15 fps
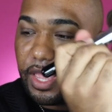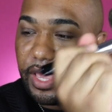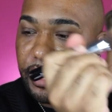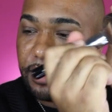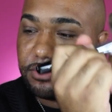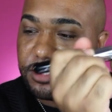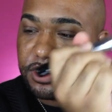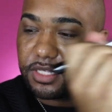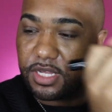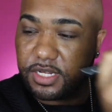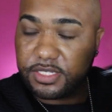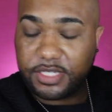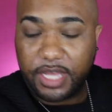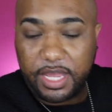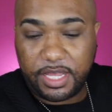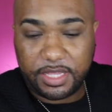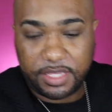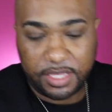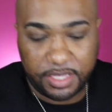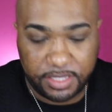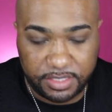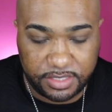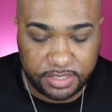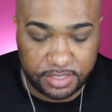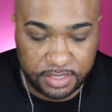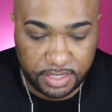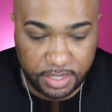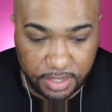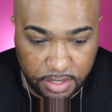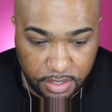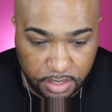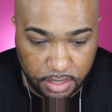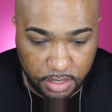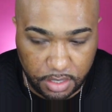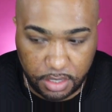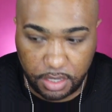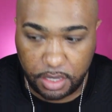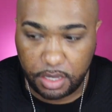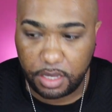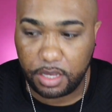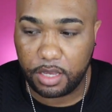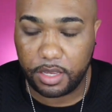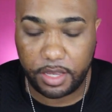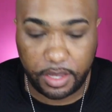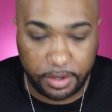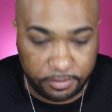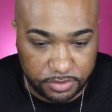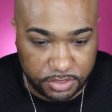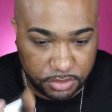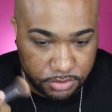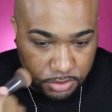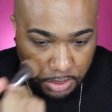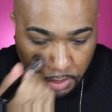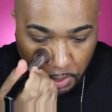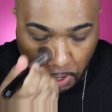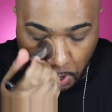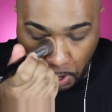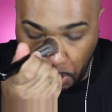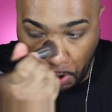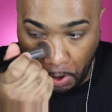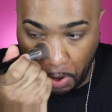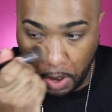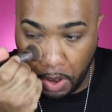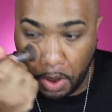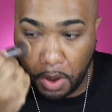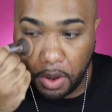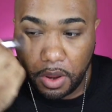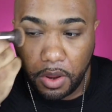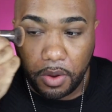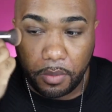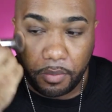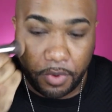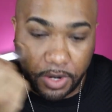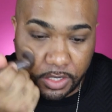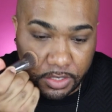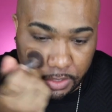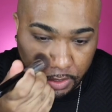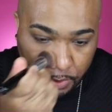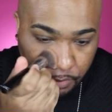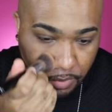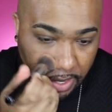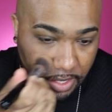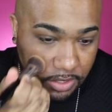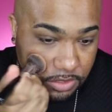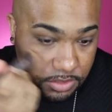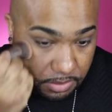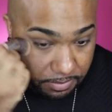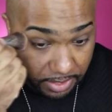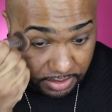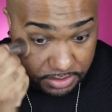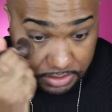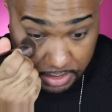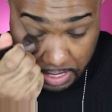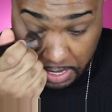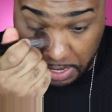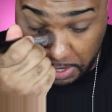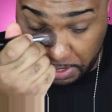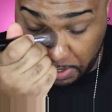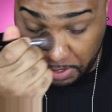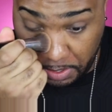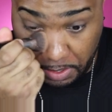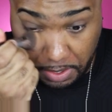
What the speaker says: And I'm just gonna take this and ever so gently press this right into my skin.